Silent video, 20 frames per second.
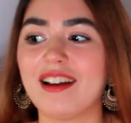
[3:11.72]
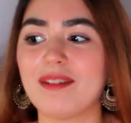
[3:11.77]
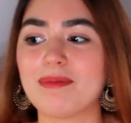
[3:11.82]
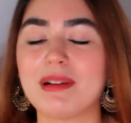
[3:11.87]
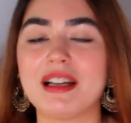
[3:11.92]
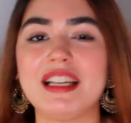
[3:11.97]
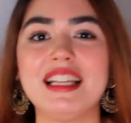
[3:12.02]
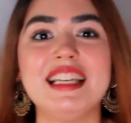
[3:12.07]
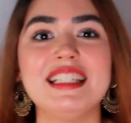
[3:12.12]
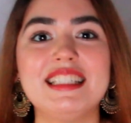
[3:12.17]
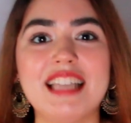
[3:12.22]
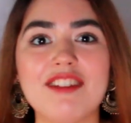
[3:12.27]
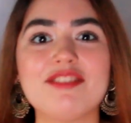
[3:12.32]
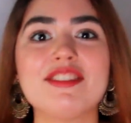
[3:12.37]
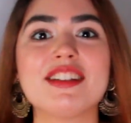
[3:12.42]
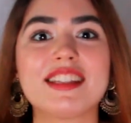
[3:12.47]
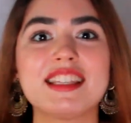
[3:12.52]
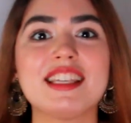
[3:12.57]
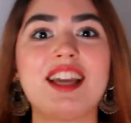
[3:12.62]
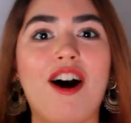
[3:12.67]
but he
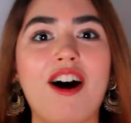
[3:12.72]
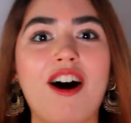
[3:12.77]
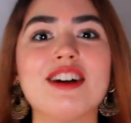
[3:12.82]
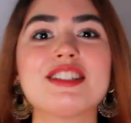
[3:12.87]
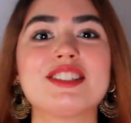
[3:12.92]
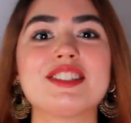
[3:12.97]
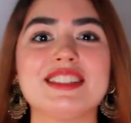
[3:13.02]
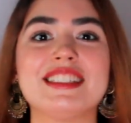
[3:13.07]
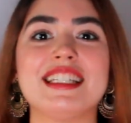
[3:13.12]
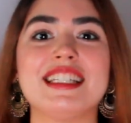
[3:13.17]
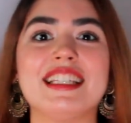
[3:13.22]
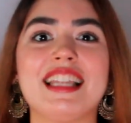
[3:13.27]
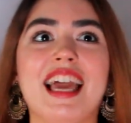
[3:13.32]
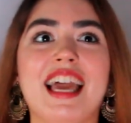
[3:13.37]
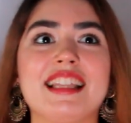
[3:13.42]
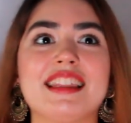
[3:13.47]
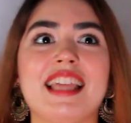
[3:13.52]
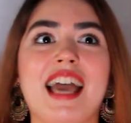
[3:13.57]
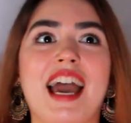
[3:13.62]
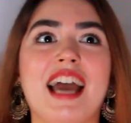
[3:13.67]
definitely also did
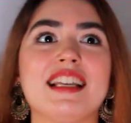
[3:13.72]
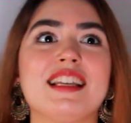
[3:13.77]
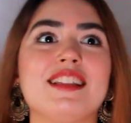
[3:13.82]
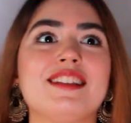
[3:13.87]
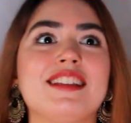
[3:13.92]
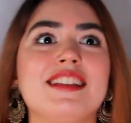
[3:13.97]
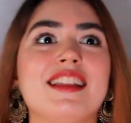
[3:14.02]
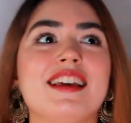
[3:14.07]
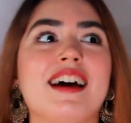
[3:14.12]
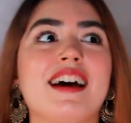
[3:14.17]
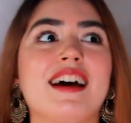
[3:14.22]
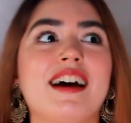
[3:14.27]
like that in